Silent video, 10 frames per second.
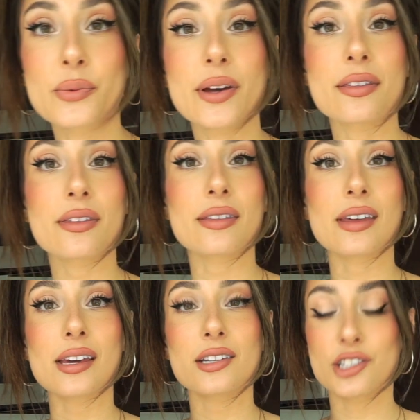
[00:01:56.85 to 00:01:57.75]
with
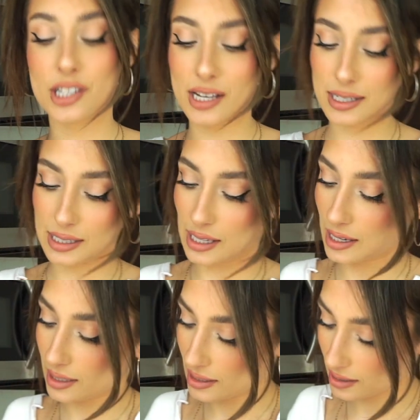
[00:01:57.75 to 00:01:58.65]
the chia
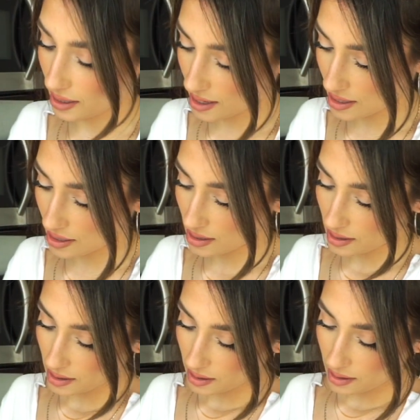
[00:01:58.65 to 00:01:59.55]
seeds. And
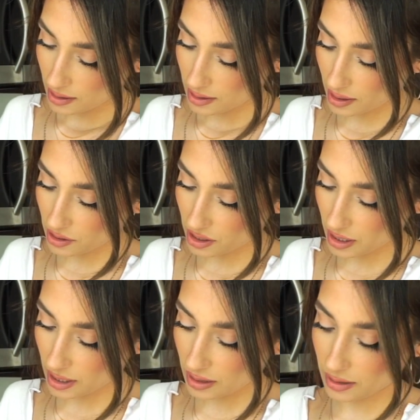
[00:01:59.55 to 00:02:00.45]

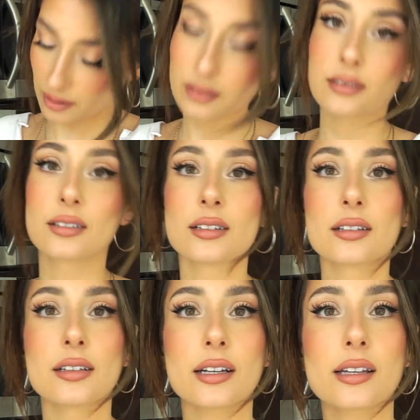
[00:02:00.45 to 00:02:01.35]
essentially,
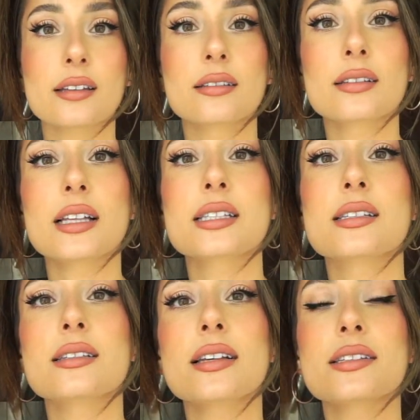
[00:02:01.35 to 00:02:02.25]
like,
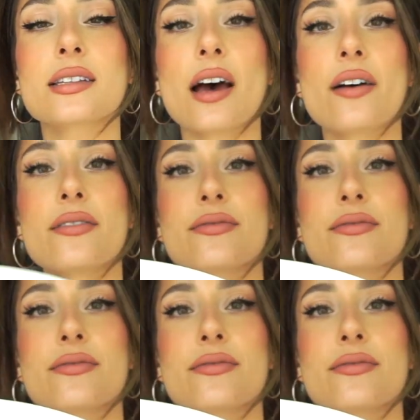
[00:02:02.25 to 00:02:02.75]
that's enough.